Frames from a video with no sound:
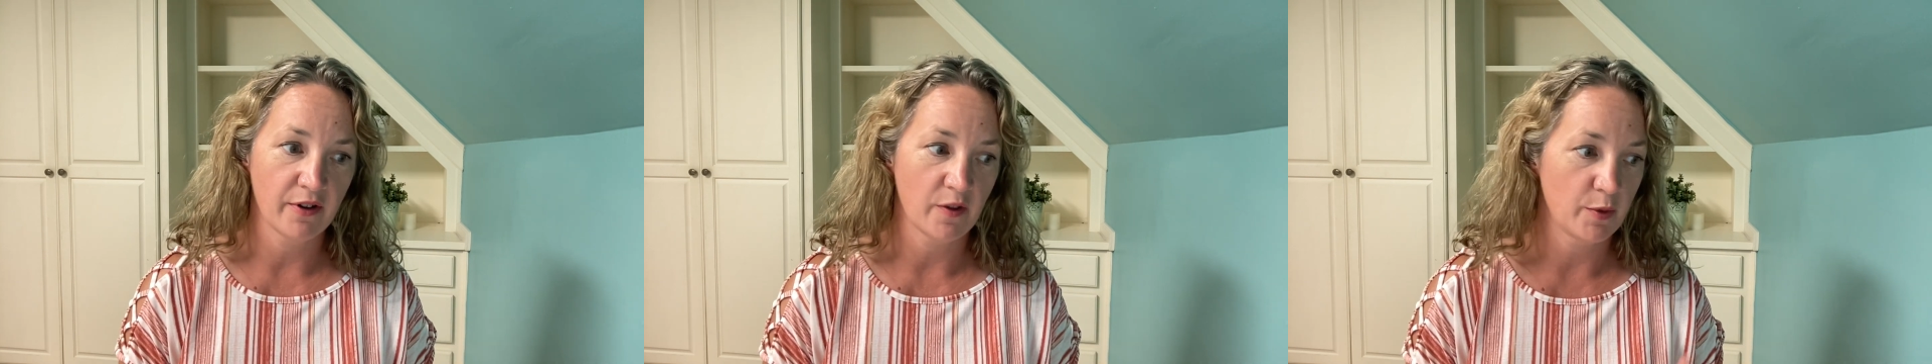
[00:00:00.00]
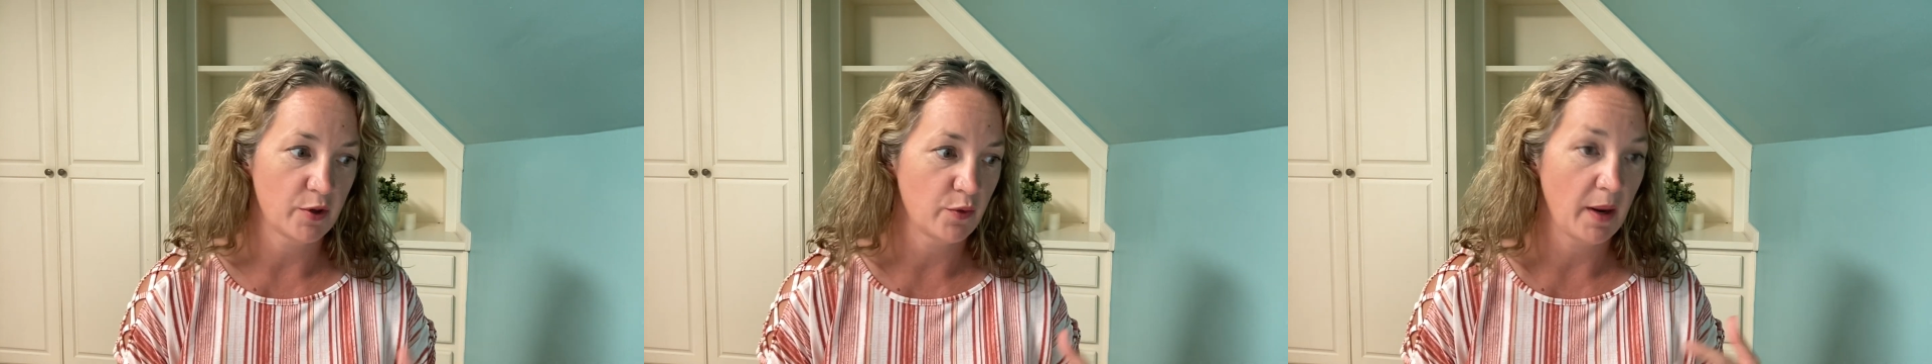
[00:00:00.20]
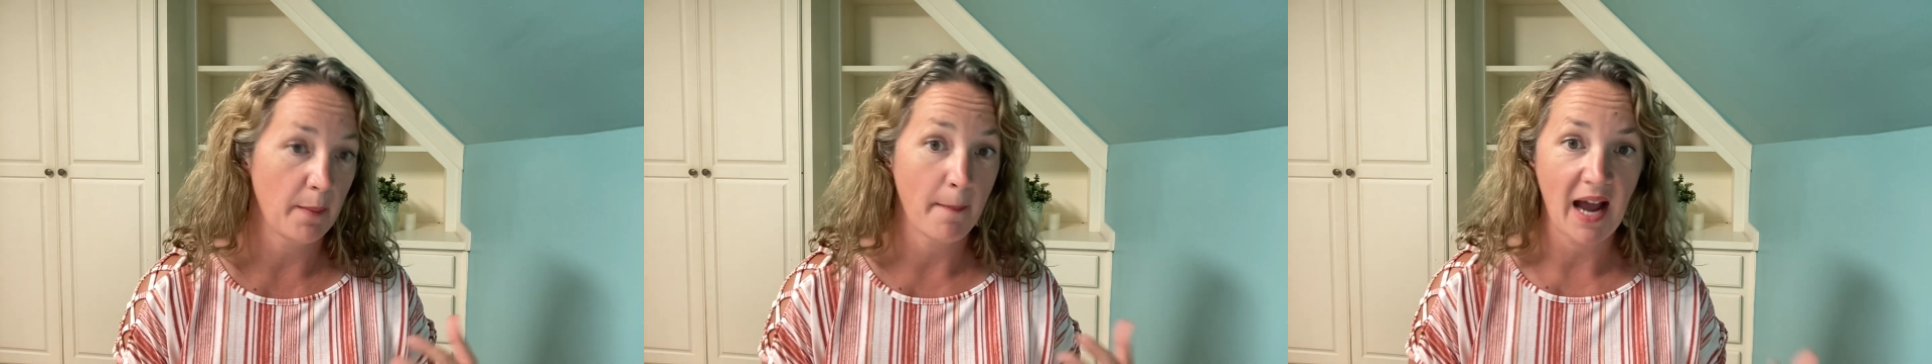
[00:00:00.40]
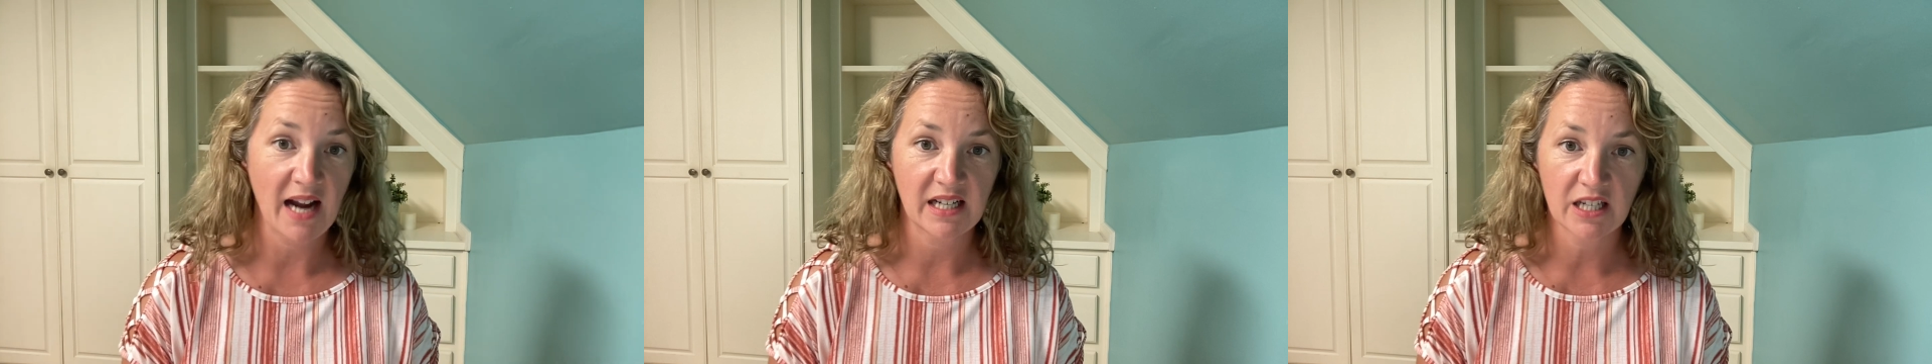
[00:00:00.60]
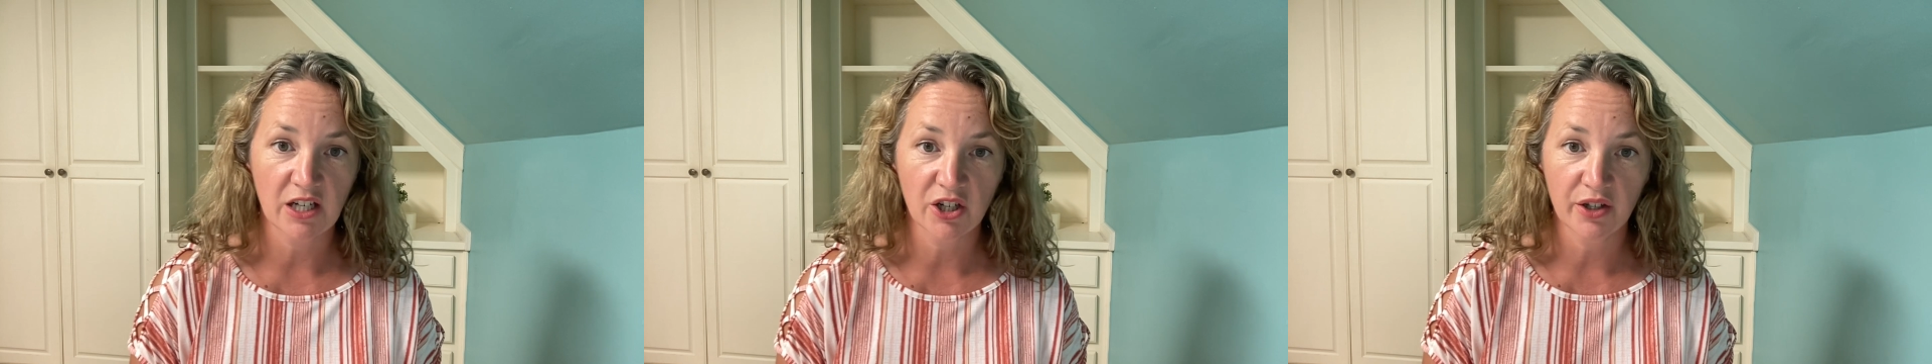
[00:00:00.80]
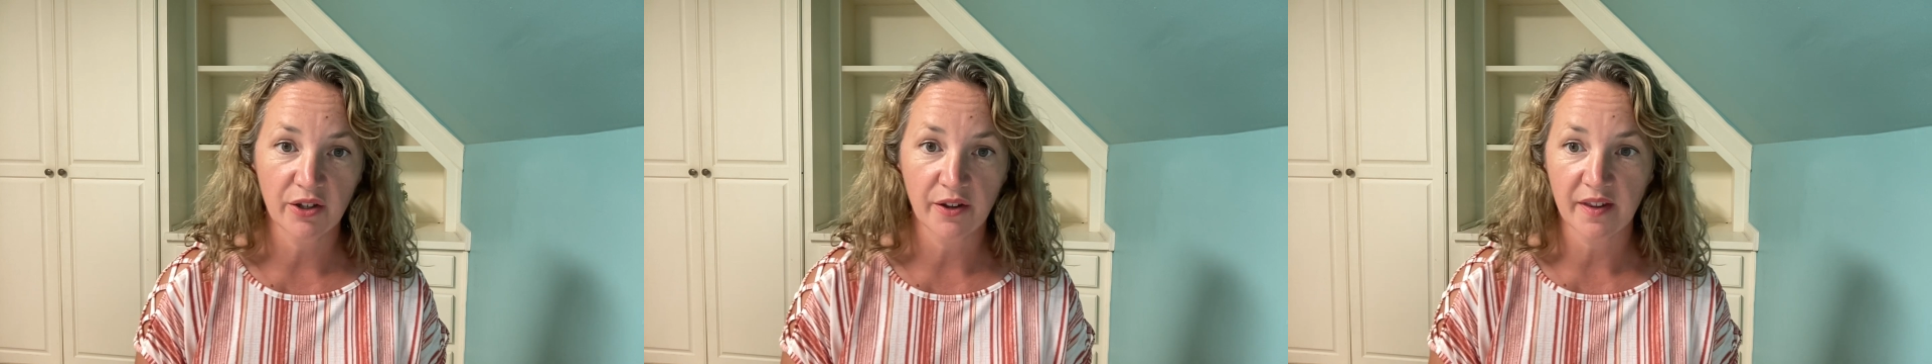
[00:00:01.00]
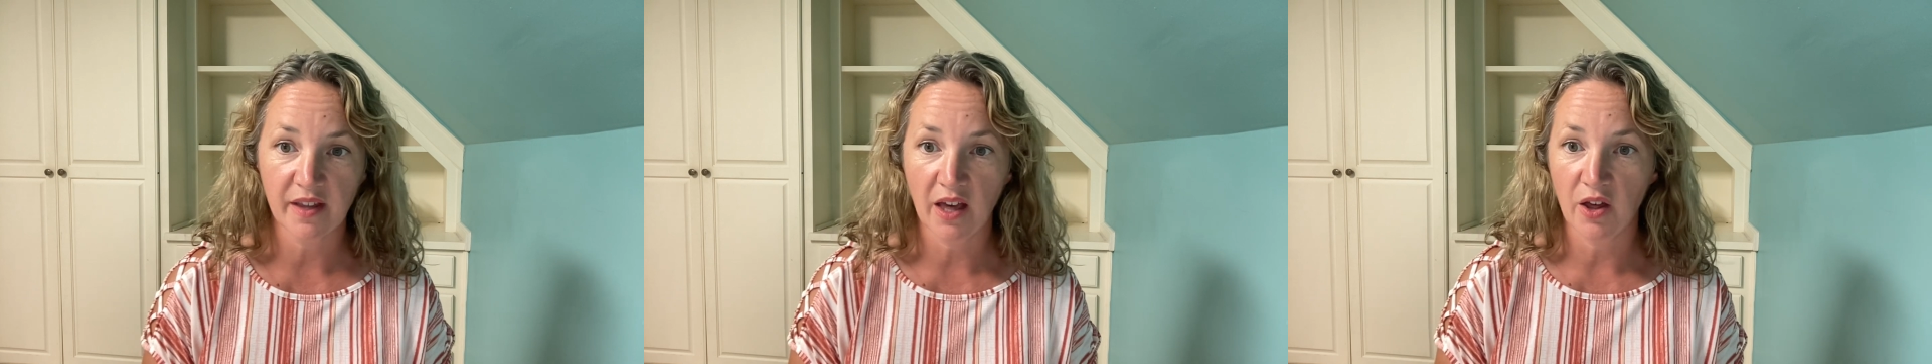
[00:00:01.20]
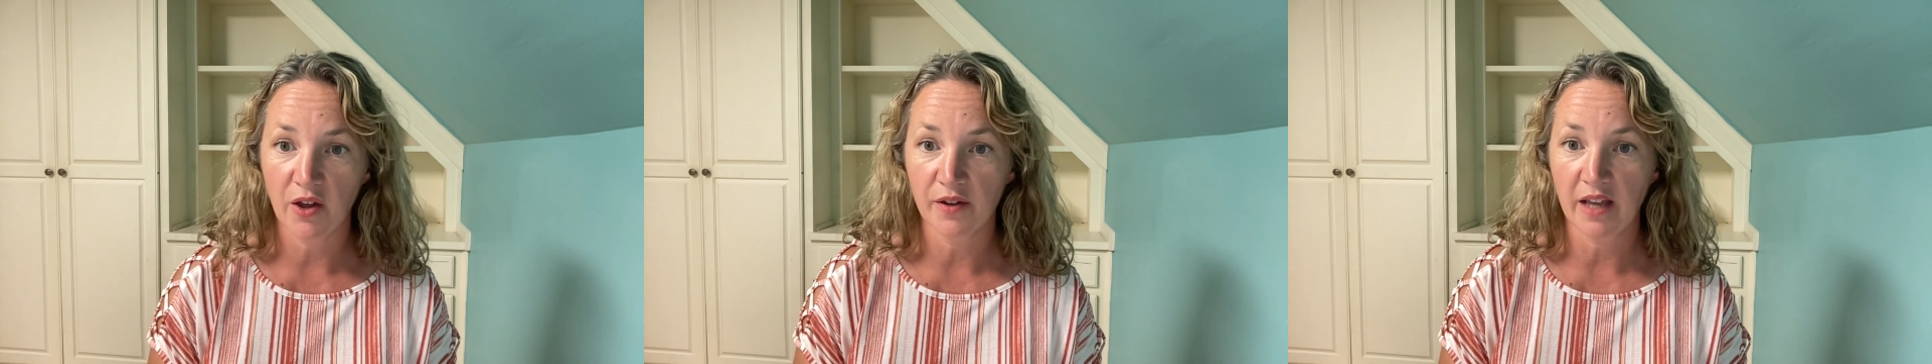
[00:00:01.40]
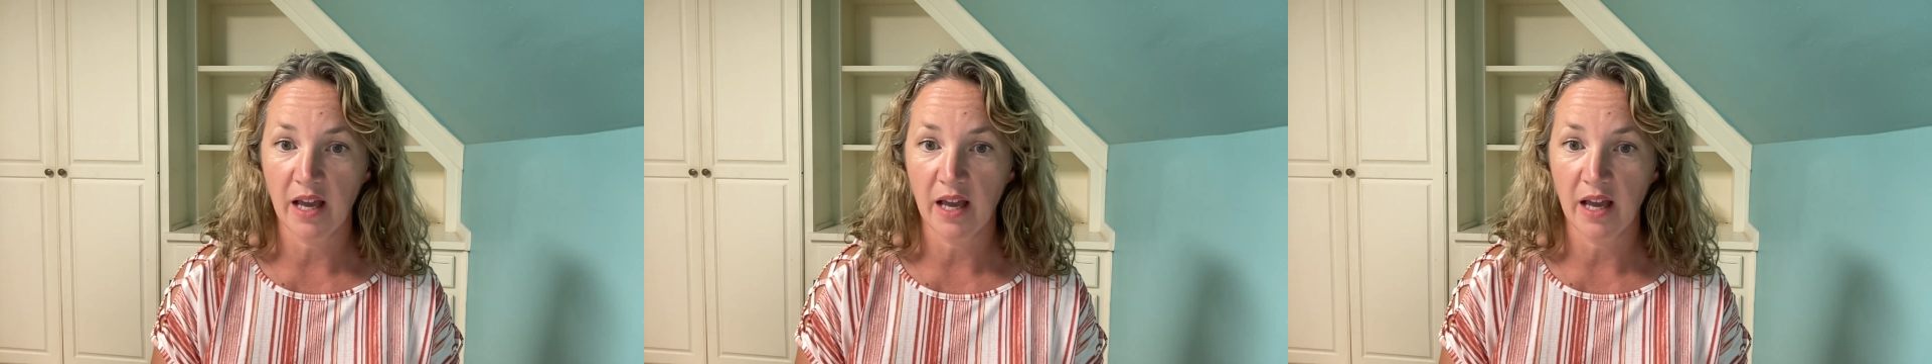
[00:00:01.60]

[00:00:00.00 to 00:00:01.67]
between bacterial cells